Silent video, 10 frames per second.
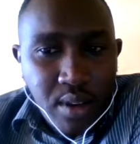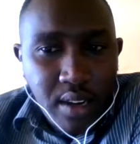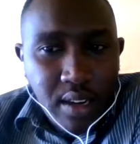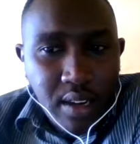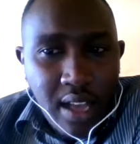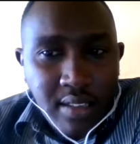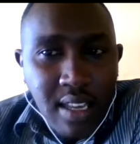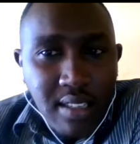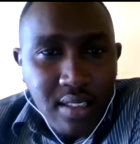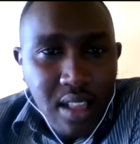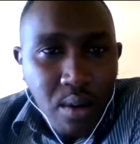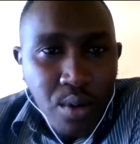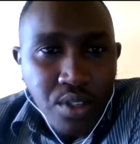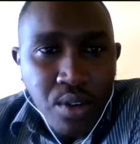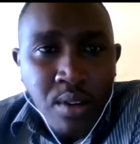can has asked the
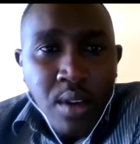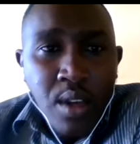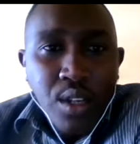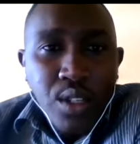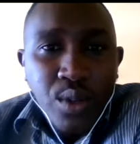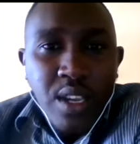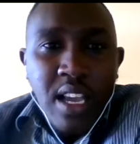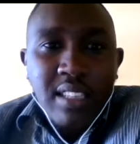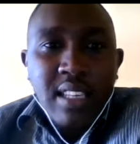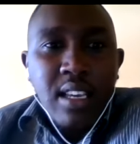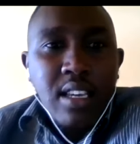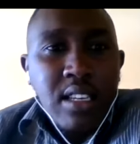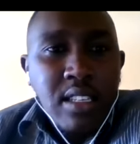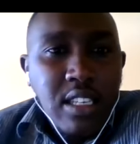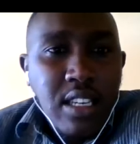question. So he has
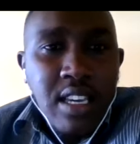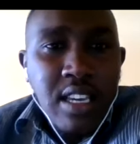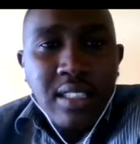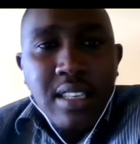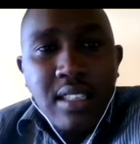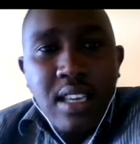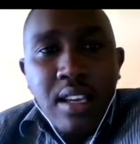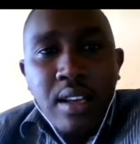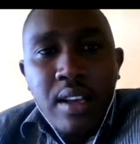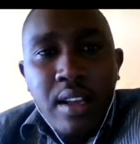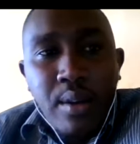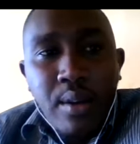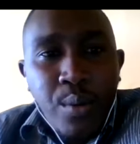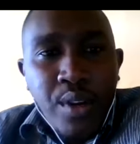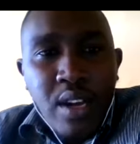he, he is asking uh,
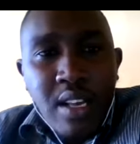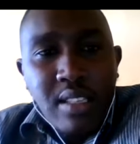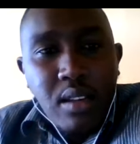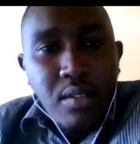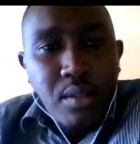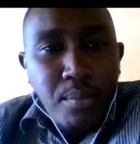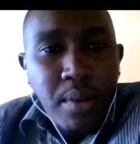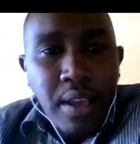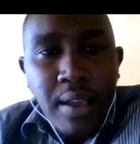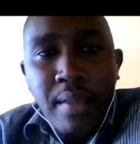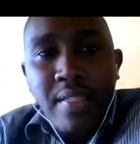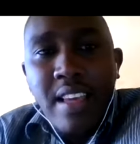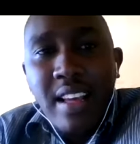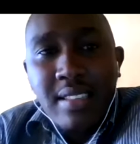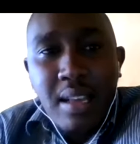when you ask by the
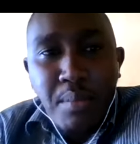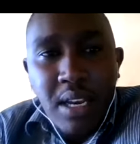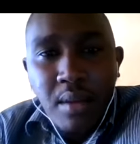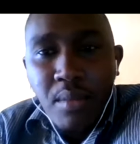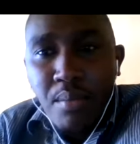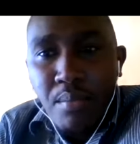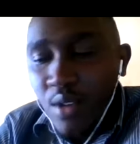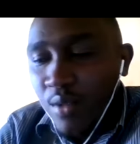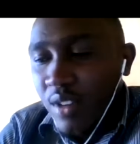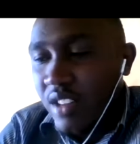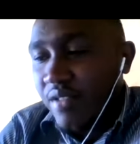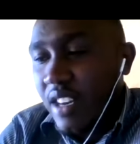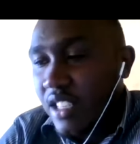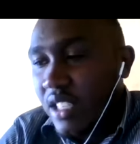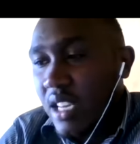examiner maybe you
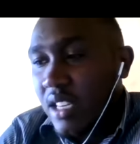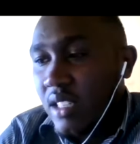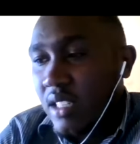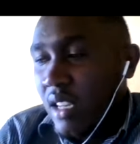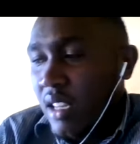differentiate